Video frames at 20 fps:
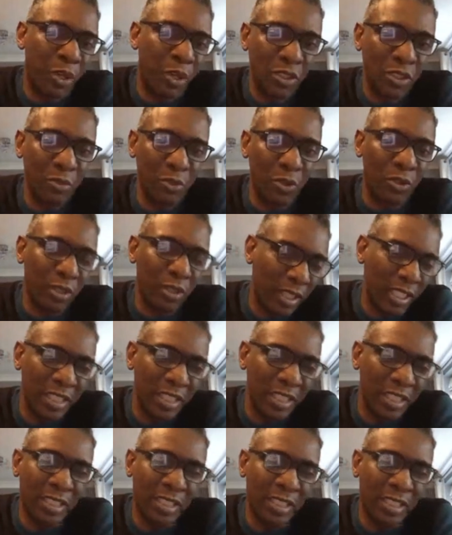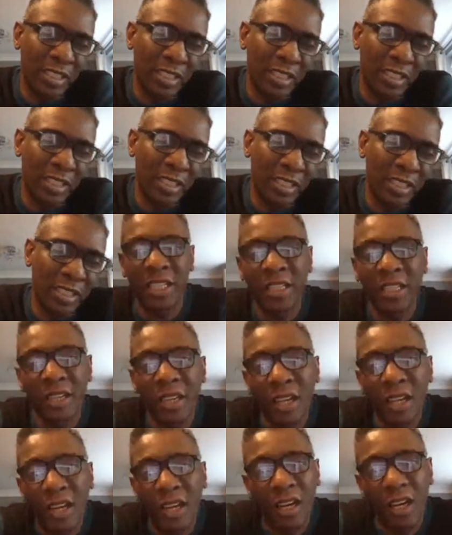have been possible, at least
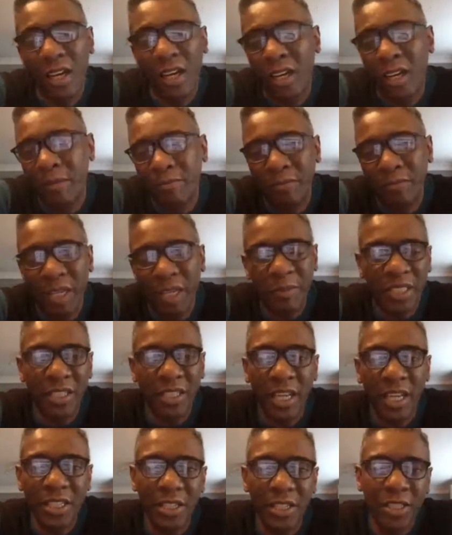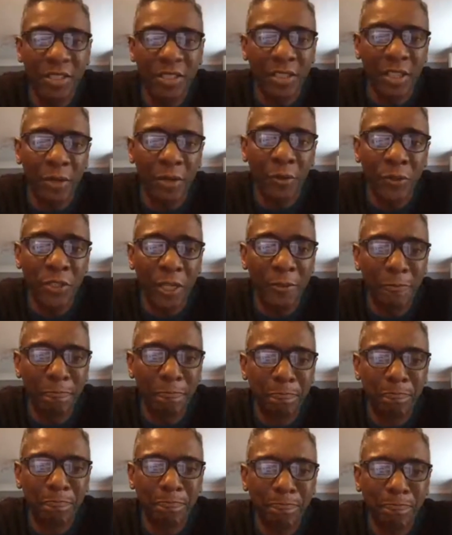technologically, maybe 10 years ago or
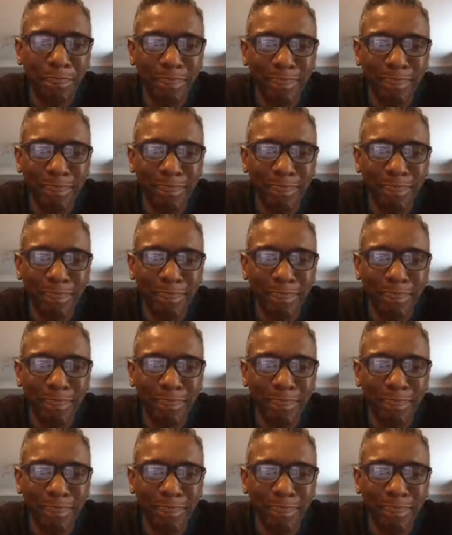so.